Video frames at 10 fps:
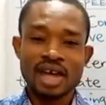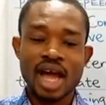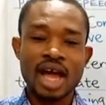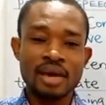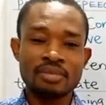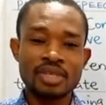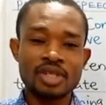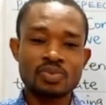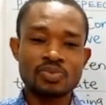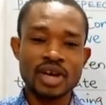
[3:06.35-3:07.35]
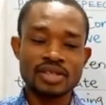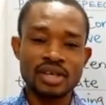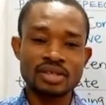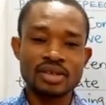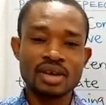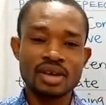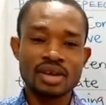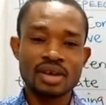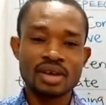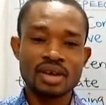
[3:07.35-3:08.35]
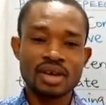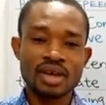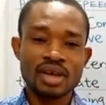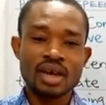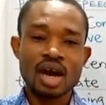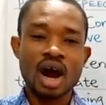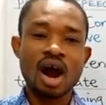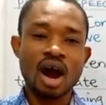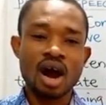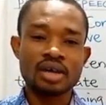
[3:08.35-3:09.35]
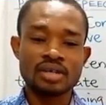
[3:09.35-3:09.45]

Am is present, are